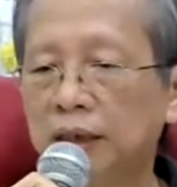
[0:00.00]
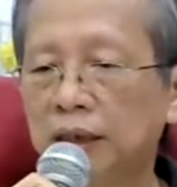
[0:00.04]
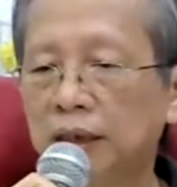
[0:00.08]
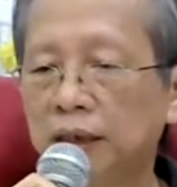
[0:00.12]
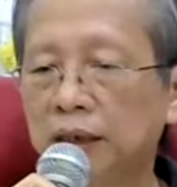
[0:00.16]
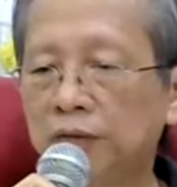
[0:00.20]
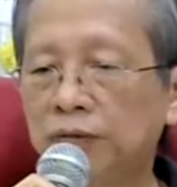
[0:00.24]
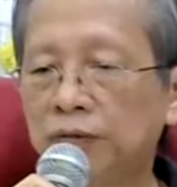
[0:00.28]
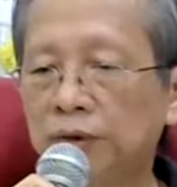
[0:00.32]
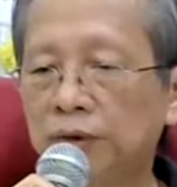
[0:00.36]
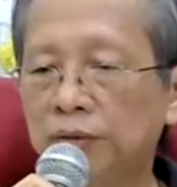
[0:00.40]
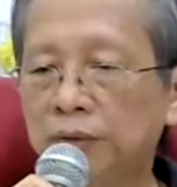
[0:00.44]

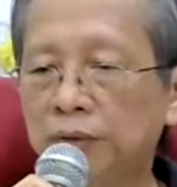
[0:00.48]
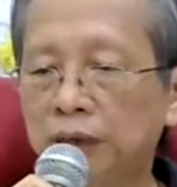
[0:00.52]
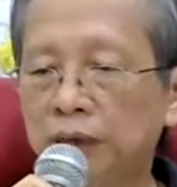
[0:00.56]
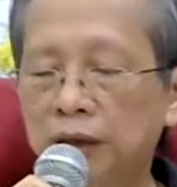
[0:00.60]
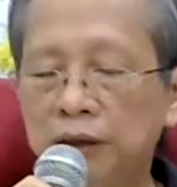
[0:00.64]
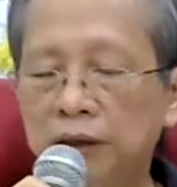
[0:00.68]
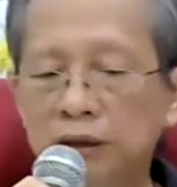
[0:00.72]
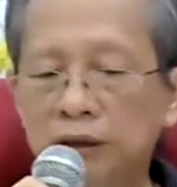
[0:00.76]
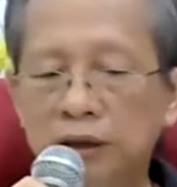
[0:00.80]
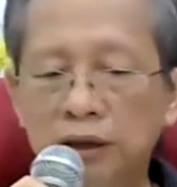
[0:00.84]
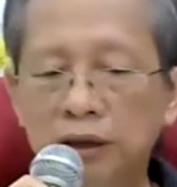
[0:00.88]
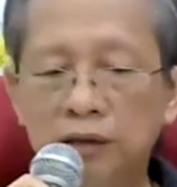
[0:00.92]
And from the
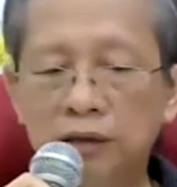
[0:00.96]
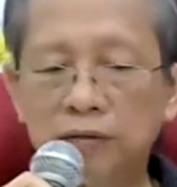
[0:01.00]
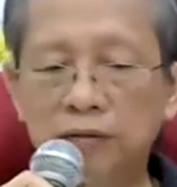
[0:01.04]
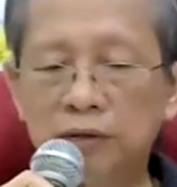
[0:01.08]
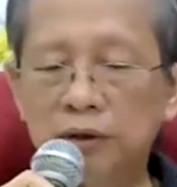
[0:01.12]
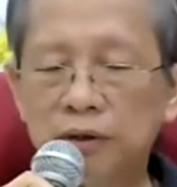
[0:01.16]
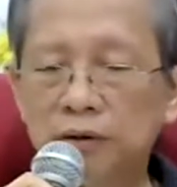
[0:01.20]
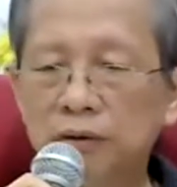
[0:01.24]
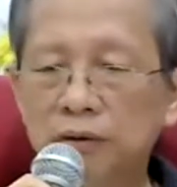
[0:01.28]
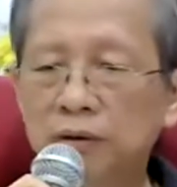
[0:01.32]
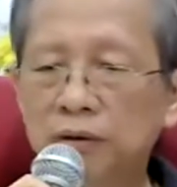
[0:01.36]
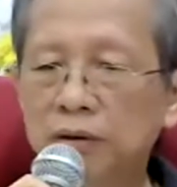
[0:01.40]
three
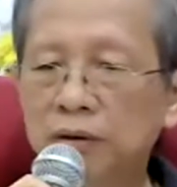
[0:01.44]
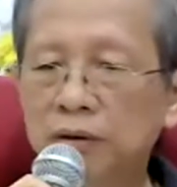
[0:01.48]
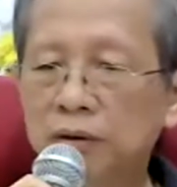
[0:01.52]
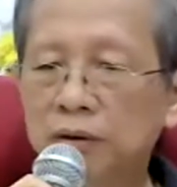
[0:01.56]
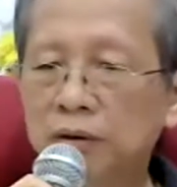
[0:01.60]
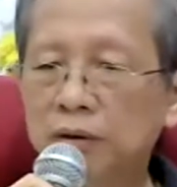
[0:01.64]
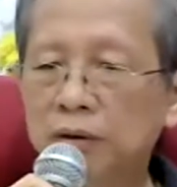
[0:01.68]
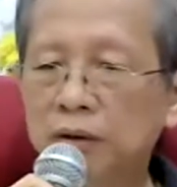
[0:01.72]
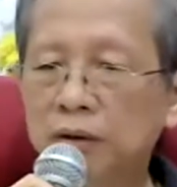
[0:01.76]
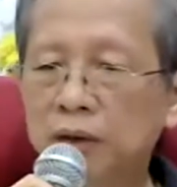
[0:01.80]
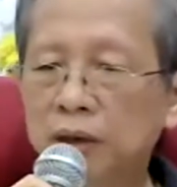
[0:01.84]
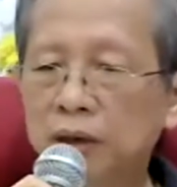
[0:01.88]
evil roots,
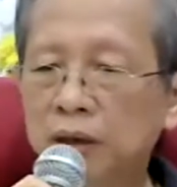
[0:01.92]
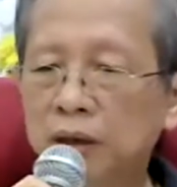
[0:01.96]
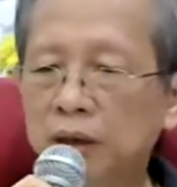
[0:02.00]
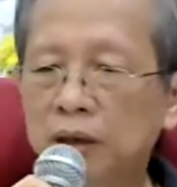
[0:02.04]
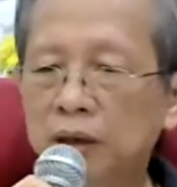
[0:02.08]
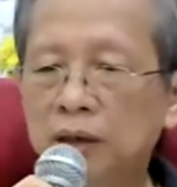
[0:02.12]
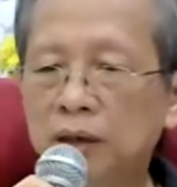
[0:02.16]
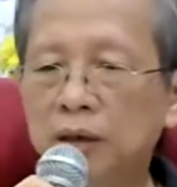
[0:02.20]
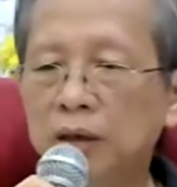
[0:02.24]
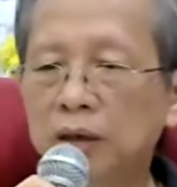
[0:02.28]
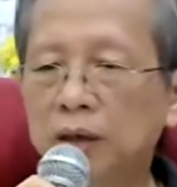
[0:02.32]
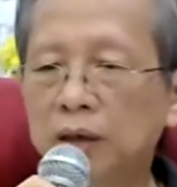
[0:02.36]

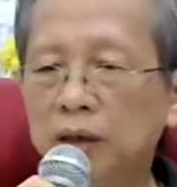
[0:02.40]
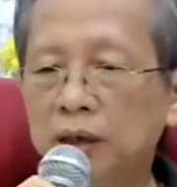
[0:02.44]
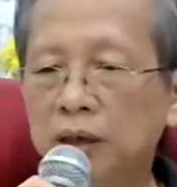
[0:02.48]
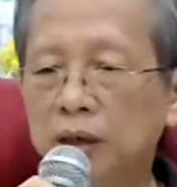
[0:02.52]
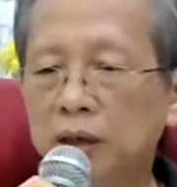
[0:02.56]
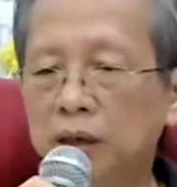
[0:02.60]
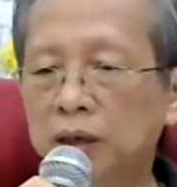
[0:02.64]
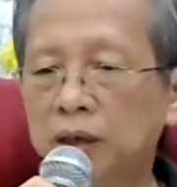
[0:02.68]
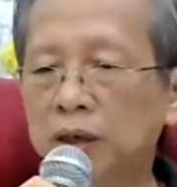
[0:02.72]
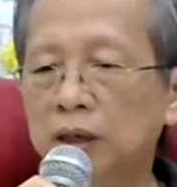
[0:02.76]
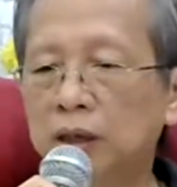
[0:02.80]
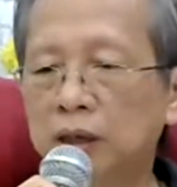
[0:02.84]
it
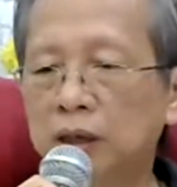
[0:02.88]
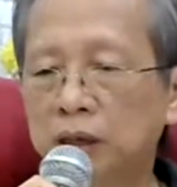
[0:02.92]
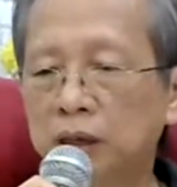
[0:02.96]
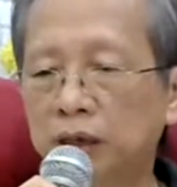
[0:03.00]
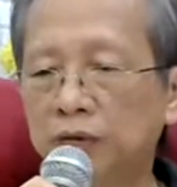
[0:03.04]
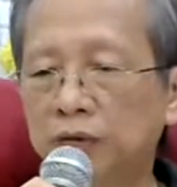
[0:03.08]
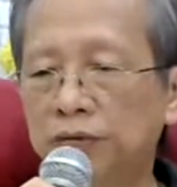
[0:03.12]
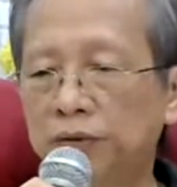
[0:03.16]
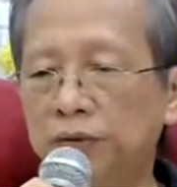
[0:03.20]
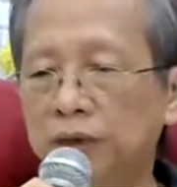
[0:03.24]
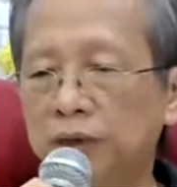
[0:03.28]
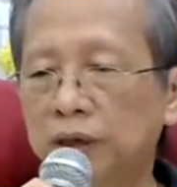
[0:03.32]
conditions
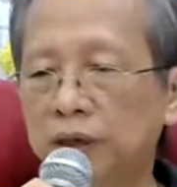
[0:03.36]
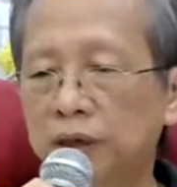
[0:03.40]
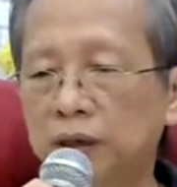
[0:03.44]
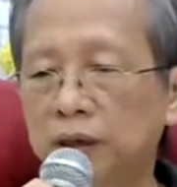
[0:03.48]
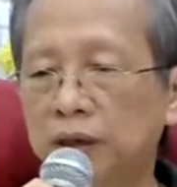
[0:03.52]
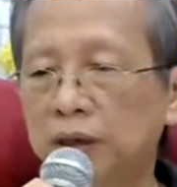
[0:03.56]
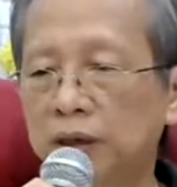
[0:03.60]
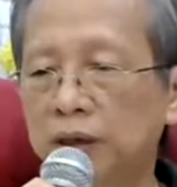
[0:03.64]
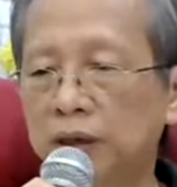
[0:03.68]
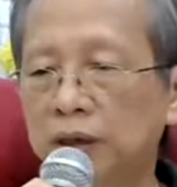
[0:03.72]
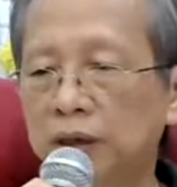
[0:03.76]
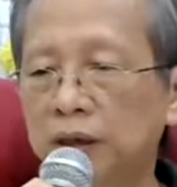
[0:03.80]

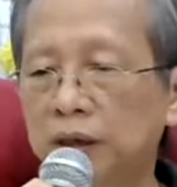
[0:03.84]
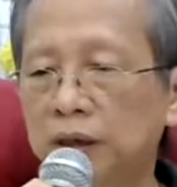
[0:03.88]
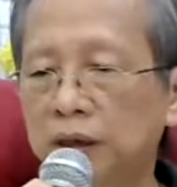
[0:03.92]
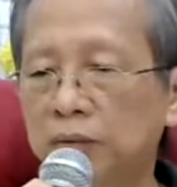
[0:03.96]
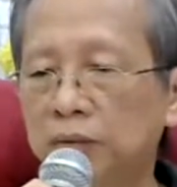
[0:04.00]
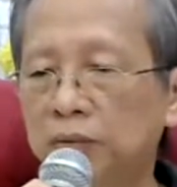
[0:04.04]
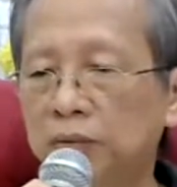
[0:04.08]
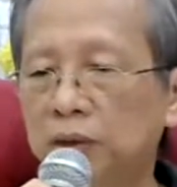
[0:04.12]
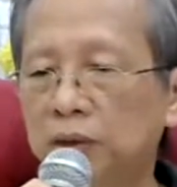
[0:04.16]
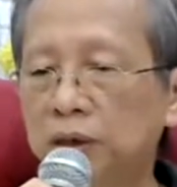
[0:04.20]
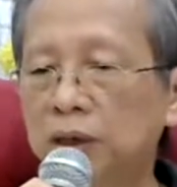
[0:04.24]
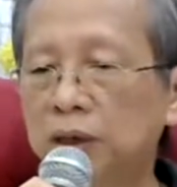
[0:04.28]
suffering.
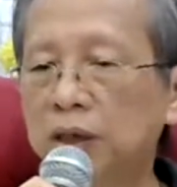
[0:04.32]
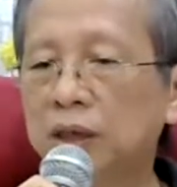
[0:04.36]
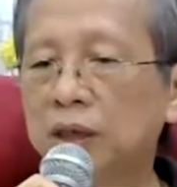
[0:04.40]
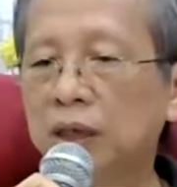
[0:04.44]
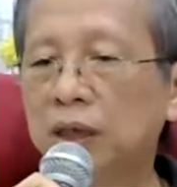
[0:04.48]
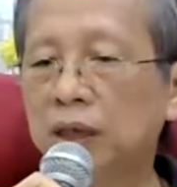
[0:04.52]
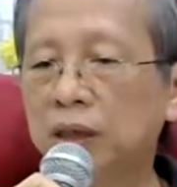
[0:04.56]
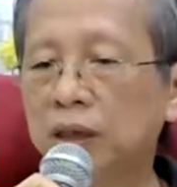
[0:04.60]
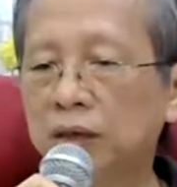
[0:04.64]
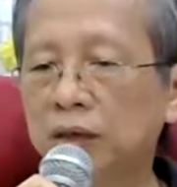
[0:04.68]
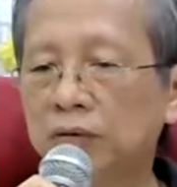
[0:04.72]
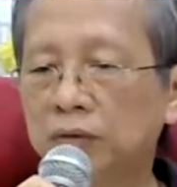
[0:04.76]
Well, these
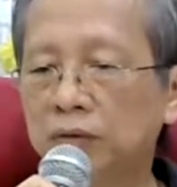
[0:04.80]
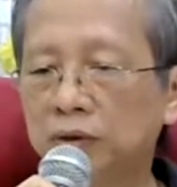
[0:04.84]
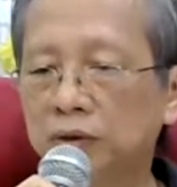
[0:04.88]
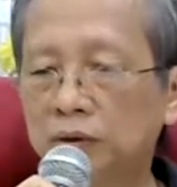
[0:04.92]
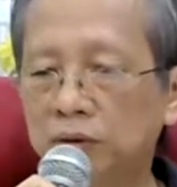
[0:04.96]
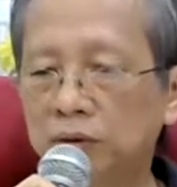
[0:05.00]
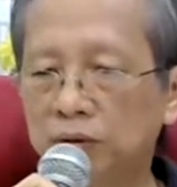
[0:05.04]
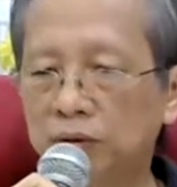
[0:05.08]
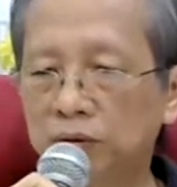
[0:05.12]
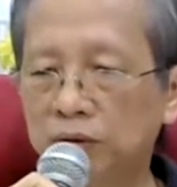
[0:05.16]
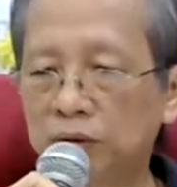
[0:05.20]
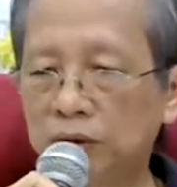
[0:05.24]
are evil
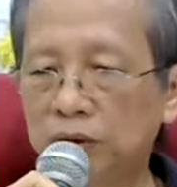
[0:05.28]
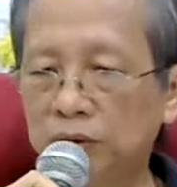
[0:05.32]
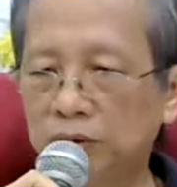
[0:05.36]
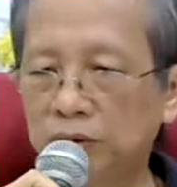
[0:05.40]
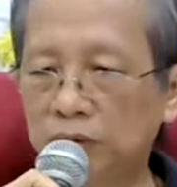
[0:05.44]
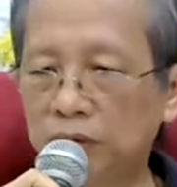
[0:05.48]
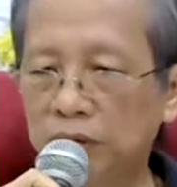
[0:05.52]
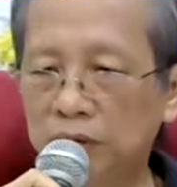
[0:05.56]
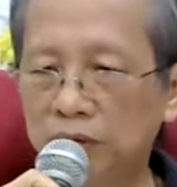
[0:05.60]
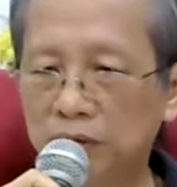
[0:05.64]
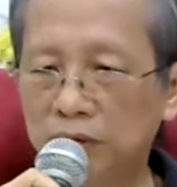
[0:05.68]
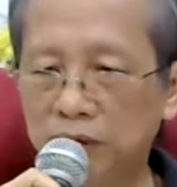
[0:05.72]
roots, root of
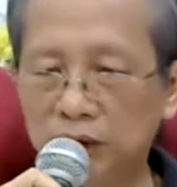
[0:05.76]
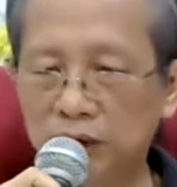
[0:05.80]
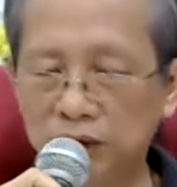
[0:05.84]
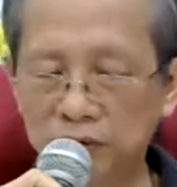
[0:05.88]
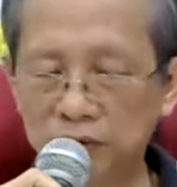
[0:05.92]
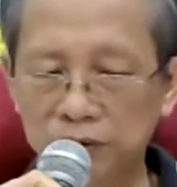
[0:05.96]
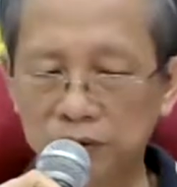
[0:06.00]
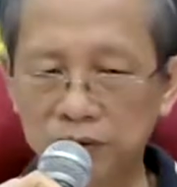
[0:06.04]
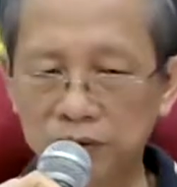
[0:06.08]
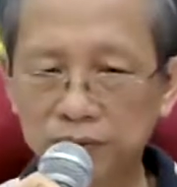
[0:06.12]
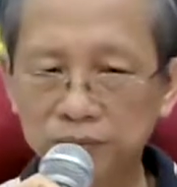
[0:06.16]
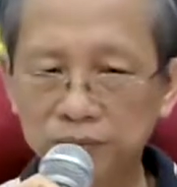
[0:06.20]
all
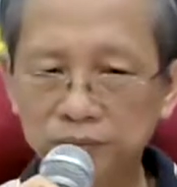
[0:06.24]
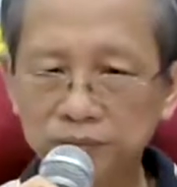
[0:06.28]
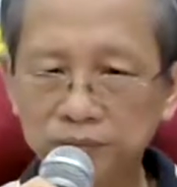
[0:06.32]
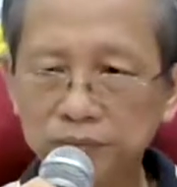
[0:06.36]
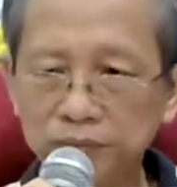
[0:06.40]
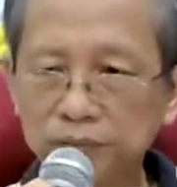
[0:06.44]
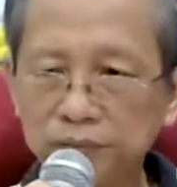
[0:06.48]
evil.